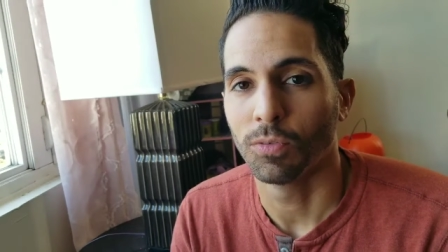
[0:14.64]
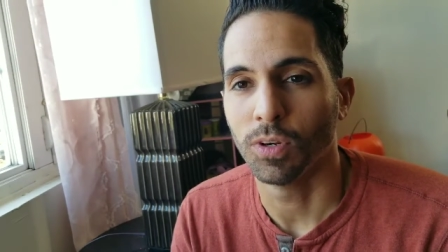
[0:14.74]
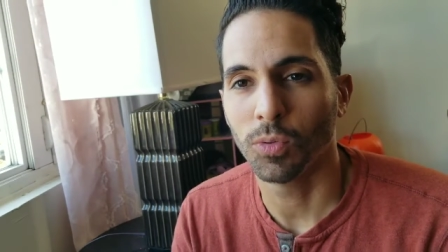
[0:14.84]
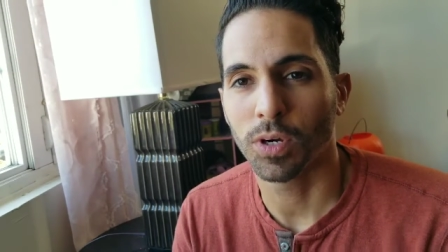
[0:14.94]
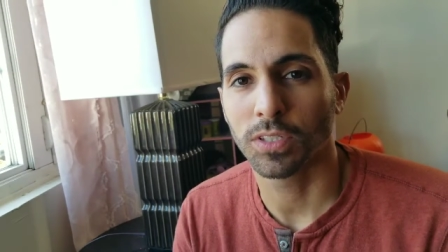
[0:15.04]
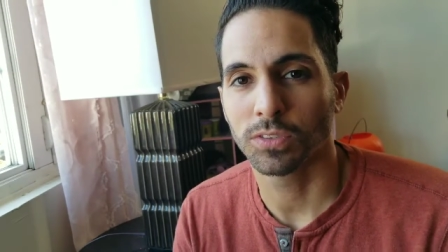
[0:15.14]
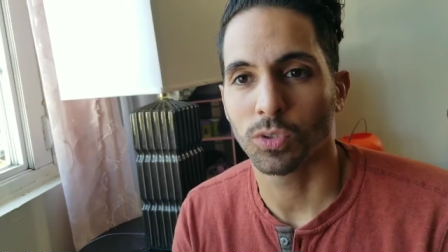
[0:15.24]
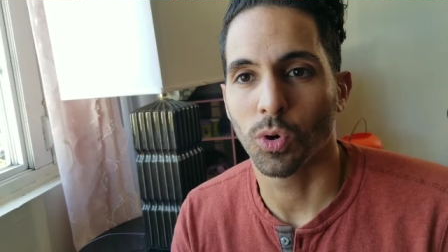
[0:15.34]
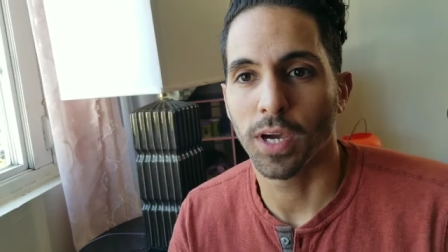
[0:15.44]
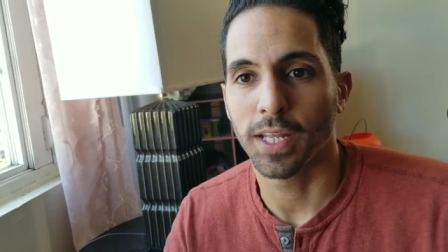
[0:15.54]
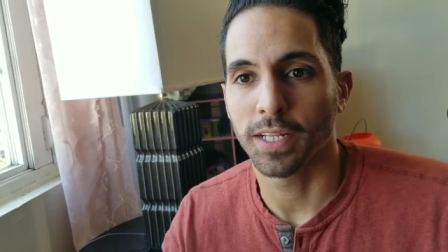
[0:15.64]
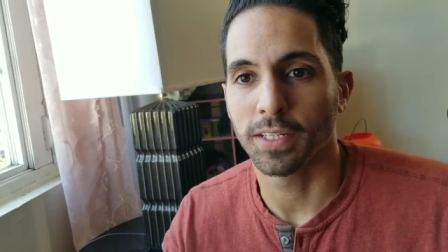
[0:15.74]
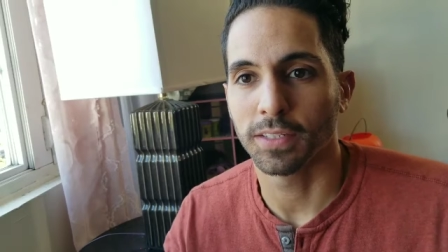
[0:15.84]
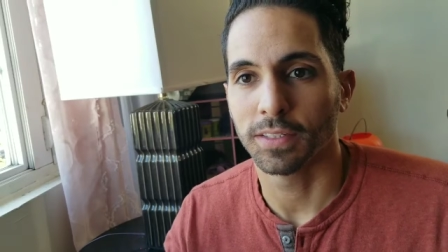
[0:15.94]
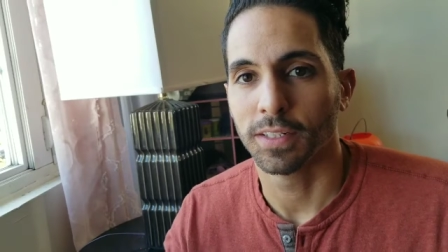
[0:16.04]
really wanted to go ahead
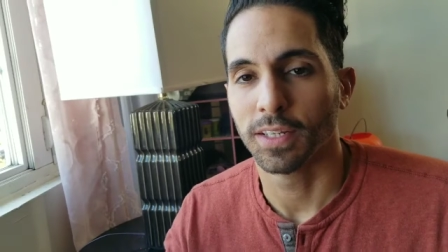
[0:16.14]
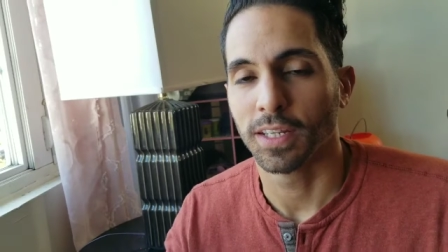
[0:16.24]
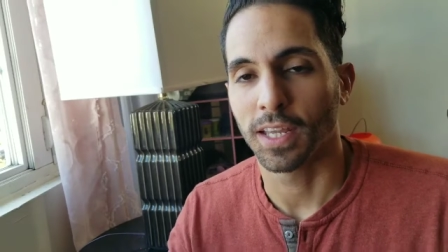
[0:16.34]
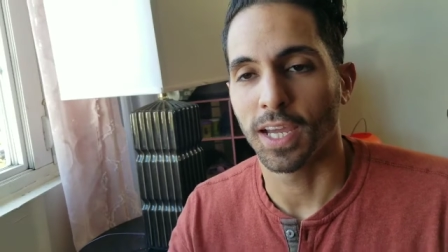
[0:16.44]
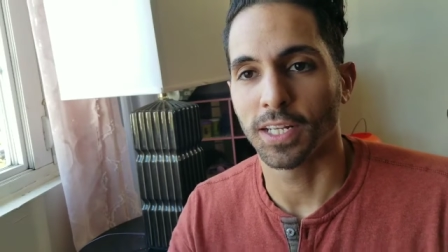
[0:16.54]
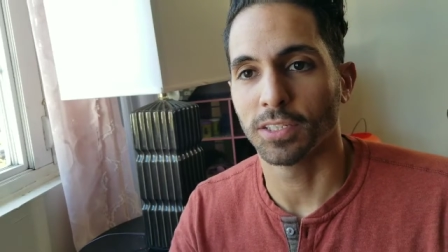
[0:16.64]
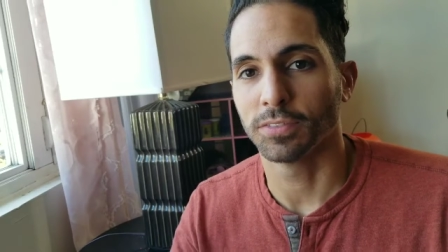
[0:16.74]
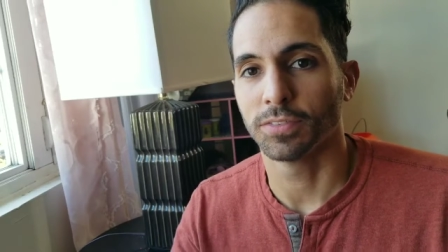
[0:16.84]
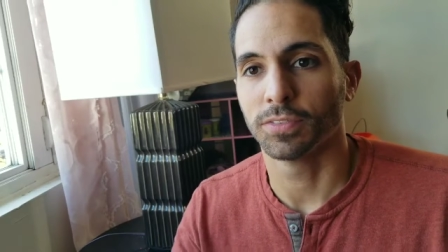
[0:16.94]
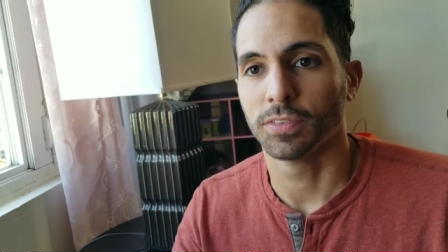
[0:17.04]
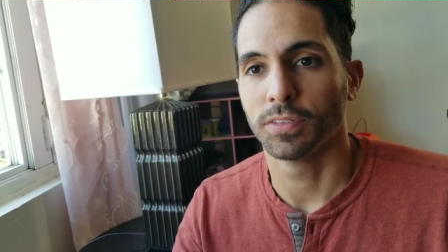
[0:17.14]
and kind of